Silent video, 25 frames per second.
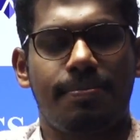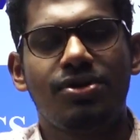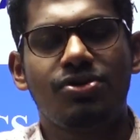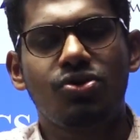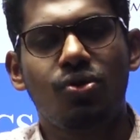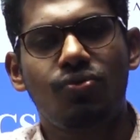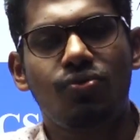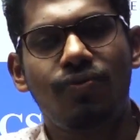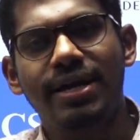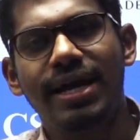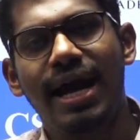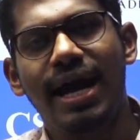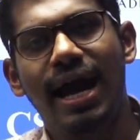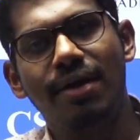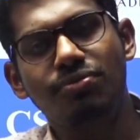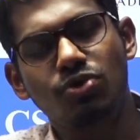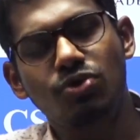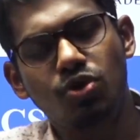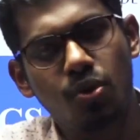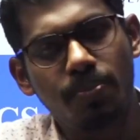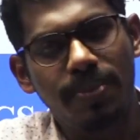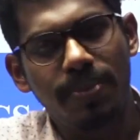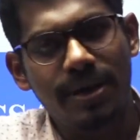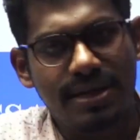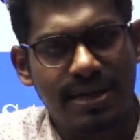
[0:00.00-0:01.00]
So what
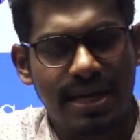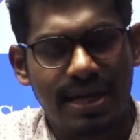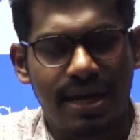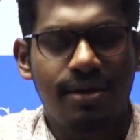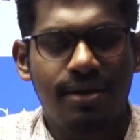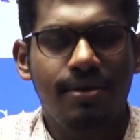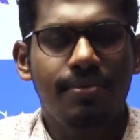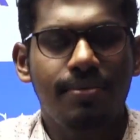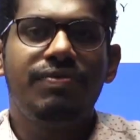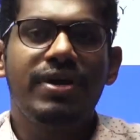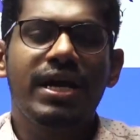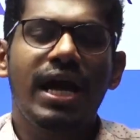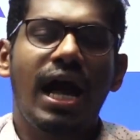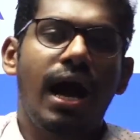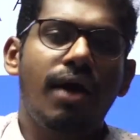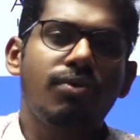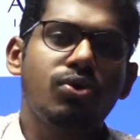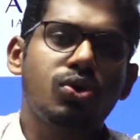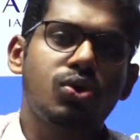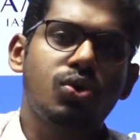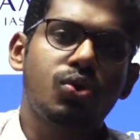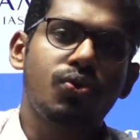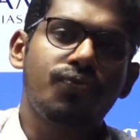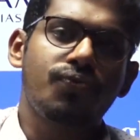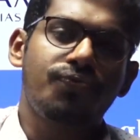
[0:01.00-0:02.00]
have to be done? We
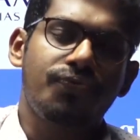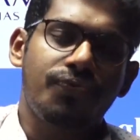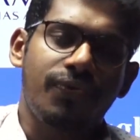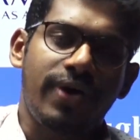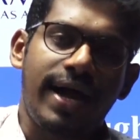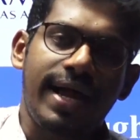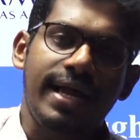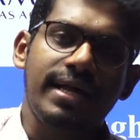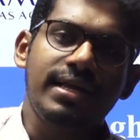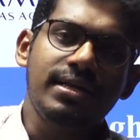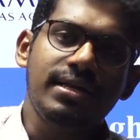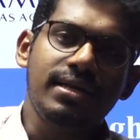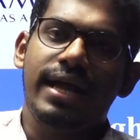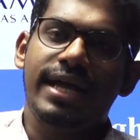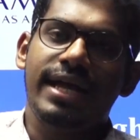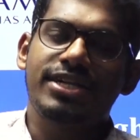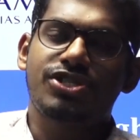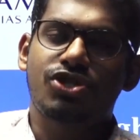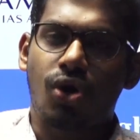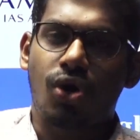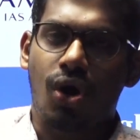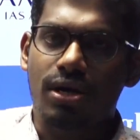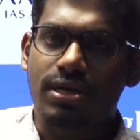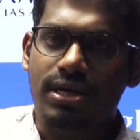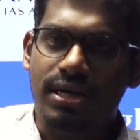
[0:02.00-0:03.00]
have to find a
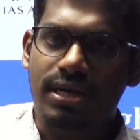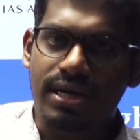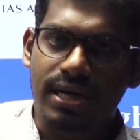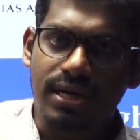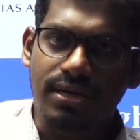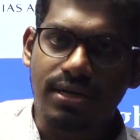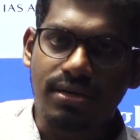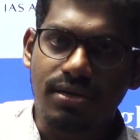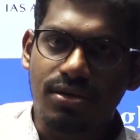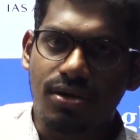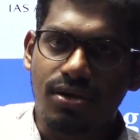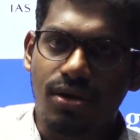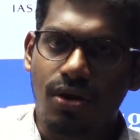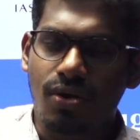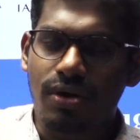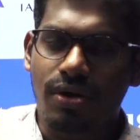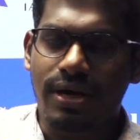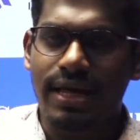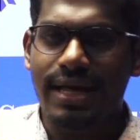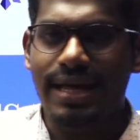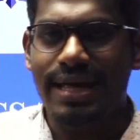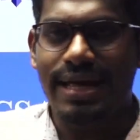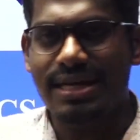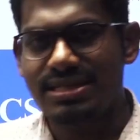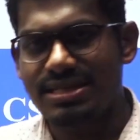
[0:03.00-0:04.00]
shortcut or
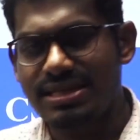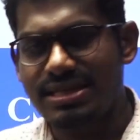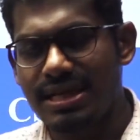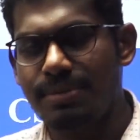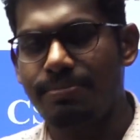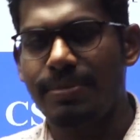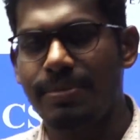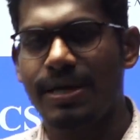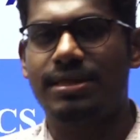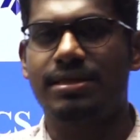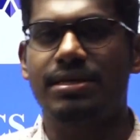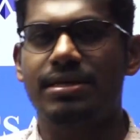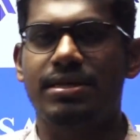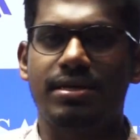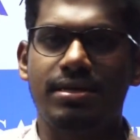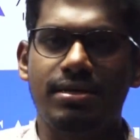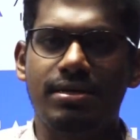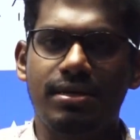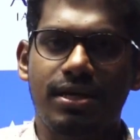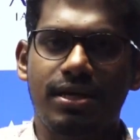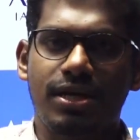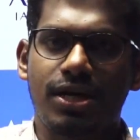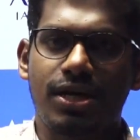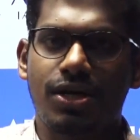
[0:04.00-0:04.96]
easy method